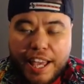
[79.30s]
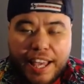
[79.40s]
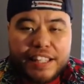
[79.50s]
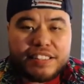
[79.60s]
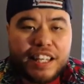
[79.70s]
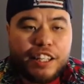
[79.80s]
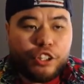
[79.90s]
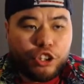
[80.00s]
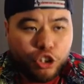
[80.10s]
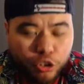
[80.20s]
as a
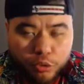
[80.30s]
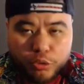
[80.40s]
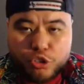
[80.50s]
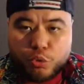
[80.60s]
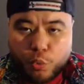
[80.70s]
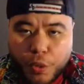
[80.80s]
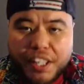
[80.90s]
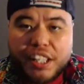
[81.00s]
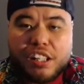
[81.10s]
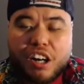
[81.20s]
huge
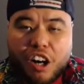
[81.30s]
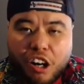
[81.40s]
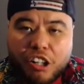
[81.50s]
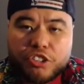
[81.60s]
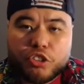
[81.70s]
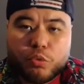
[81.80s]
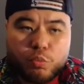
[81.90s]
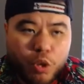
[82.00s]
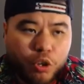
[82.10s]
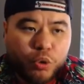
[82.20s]
win on the
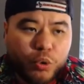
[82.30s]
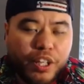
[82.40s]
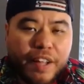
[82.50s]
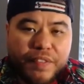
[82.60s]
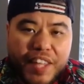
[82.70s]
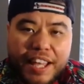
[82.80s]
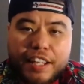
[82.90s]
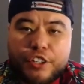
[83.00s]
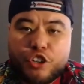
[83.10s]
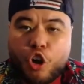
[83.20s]
road that
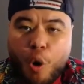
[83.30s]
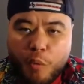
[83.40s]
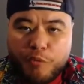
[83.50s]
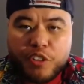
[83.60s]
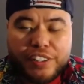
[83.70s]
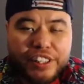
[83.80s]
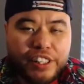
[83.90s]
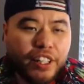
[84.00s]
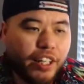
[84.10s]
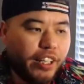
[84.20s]
could hopefully
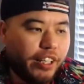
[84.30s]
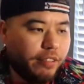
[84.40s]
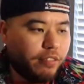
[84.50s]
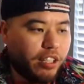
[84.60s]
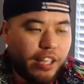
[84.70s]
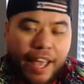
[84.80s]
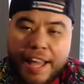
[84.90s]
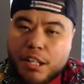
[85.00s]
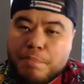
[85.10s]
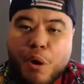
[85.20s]

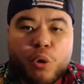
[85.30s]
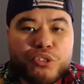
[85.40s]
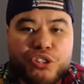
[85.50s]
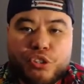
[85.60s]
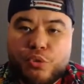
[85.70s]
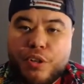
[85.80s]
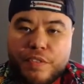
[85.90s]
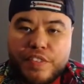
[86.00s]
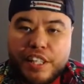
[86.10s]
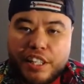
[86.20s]
catapult you
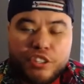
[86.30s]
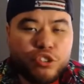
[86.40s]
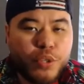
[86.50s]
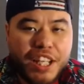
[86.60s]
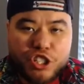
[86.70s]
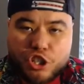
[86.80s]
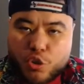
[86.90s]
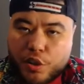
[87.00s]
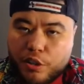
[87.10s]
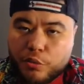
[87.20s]
into a
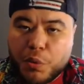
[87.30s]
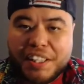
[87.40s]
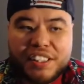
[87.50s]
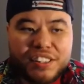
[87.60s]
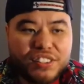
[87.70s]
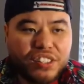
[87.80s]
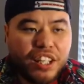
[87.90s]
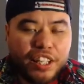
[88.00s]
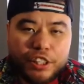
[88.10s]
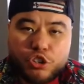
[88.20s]
string of wins,
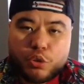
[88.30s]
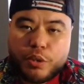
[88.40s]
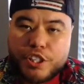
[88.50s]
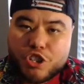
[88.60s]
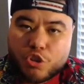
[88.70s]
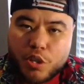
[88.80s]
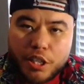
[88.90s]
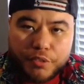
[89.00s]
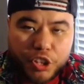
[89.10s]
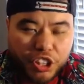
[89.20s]
into a string
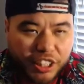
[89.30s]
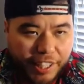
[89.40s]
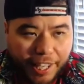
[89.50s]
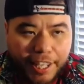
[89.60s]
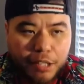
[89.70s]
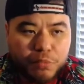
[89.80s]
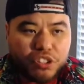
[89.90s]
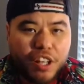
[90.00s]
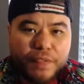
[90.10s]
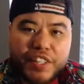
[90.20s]
of good games,
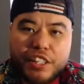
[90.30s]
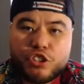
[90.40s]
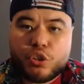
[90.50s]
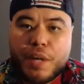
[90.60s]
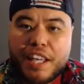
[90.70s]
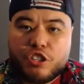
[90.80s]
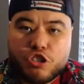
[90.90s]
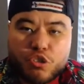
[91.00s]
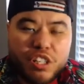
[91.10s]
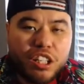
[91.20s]
into a
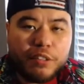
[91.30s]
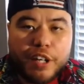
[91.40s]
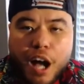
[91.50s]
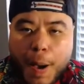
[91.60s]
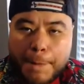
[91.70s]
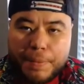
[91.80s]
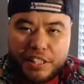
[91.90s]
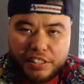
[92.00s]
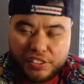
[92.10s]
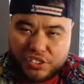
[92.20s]
string of
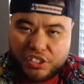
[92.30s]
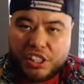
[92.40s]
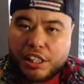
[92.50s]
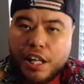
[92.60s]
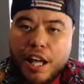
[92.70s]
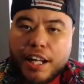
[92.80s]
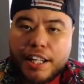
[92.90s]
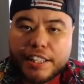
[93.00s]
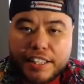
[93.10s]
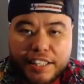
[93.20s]
competency
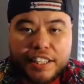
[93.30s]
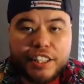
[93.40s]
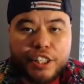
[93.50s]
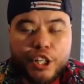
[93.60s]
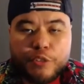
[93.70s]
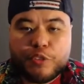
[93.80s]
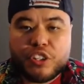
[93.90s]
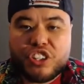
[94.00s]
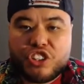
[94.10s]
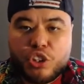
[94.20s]
again for
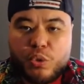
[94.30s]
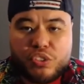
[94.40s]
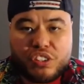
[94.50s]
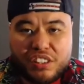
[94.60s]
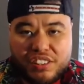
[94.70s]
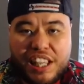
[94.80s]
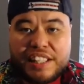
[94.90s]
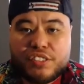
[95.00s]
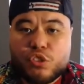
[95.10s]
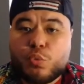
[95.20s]
the Houston
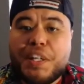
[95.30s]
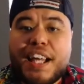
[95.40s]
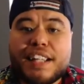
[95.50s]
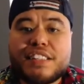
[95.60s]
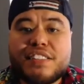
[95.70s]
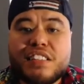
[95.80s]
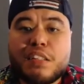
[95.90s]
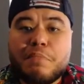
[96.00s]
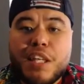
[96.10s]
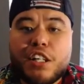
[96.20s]
Texans. We got to see
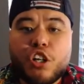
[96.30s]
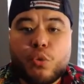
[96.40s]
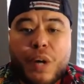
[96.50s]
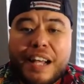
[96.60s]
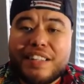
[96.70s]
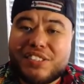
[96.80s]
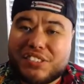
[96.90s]
DeMeco Ryans